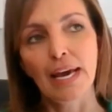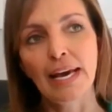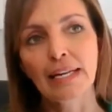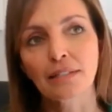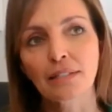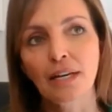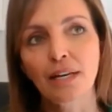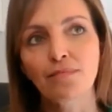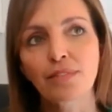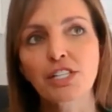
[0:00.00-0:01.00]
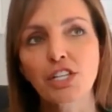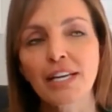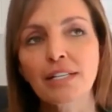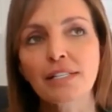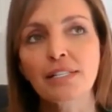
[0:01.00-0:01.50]
And the
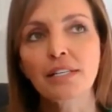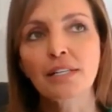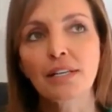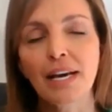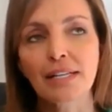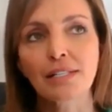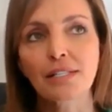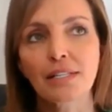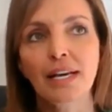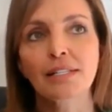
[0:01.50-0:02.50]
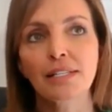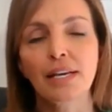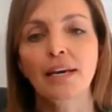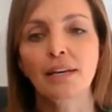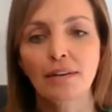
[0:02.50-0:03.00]
JSE as
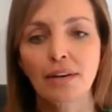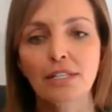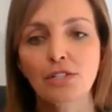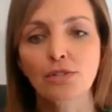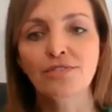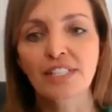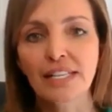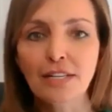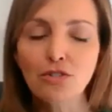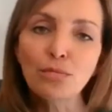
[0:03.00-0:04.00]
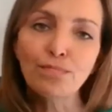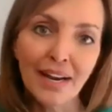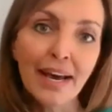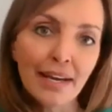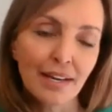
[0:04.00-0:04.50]
a sort of central
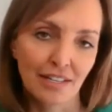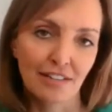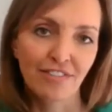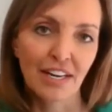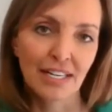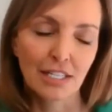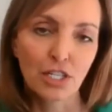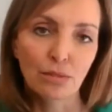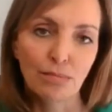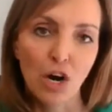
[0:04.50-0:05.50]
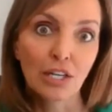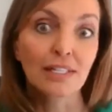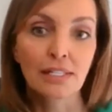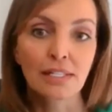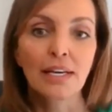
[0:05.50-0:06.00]
player in financial
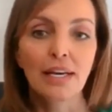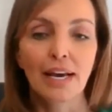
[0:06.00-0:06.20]
markets,